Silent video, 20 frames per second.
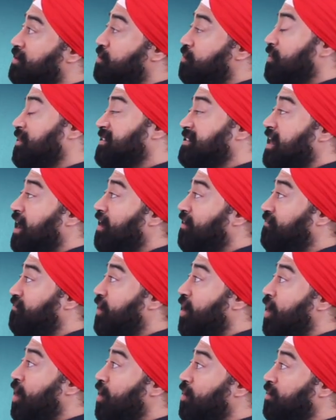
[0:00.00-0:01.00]
to a cell
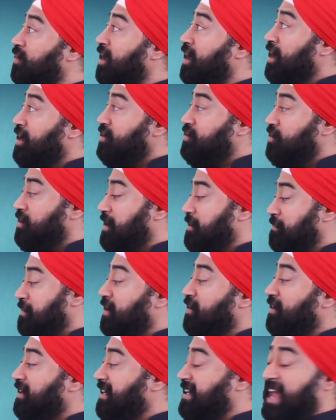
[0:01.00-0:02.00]
phone to the
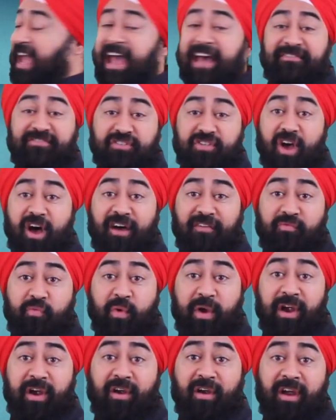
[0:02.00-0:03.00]
ability to have
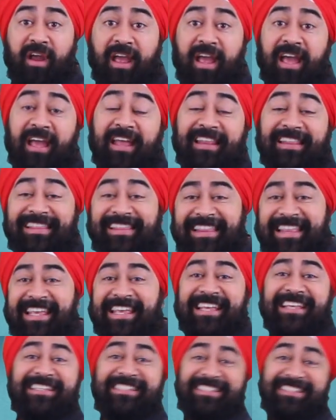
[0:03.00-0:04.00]
software,
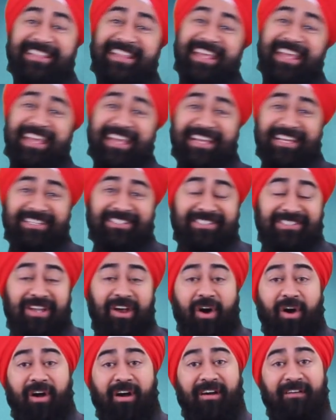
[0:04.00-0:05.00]
these things
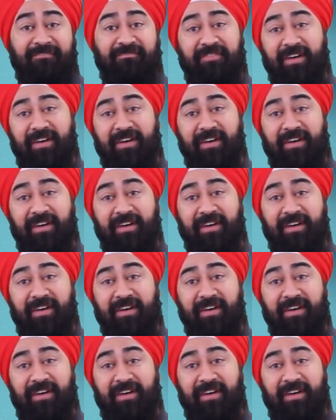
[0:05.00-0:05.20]
are